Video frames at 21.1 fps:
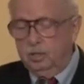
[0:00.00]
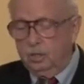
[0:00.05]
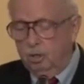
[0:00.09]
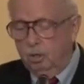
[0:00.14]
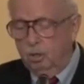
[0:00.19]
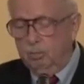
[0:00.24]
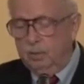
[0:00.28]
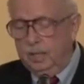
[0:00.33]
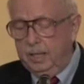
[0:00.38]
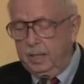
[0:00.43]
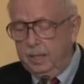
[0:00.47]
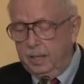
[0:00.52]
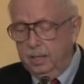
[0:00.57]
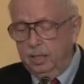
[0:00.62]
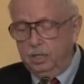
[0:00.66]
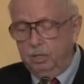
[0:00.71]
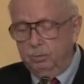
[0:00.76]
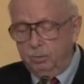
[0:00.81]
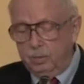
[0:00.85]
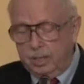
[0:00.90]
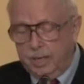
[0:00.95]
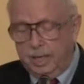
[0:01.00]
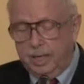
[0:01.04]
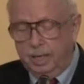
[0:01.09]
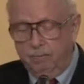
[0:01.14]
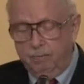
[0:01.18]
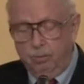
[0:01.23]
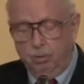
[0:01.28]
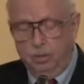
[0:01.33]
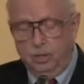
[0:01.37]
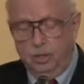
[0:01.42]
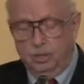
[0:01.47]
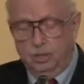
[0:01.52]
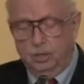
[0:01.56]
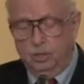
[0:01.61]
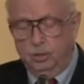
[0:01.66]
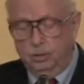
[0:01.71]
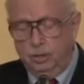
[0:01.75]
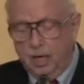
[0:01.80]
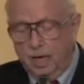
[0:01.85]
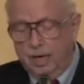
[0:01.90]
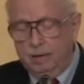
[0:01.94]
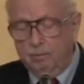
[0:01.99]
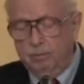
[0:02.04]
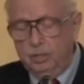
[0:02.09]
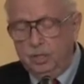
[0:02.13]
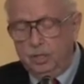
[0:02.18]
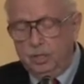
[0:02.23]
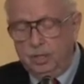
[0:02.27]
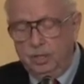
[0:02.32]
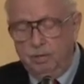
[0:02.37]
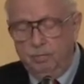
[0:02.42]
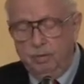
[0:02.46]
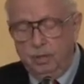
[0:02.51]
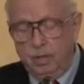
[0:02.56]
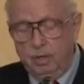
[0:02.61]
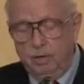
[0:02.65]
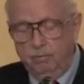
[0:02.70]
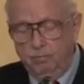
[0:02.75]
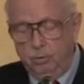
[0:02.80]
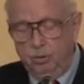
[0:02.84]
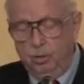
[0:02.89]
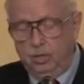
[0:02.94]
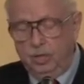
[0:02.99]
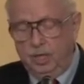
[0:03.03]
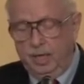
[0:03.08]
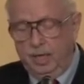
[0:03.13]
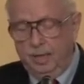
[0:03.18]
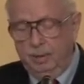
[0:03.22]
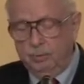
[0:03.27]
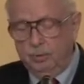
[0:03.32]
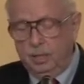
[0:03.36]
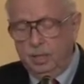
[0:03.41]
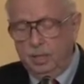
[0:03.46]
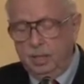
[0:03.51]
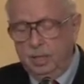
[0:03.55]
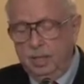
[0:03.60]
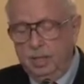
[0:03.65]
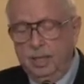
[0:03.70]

so many eligible Californians do not receive food stamps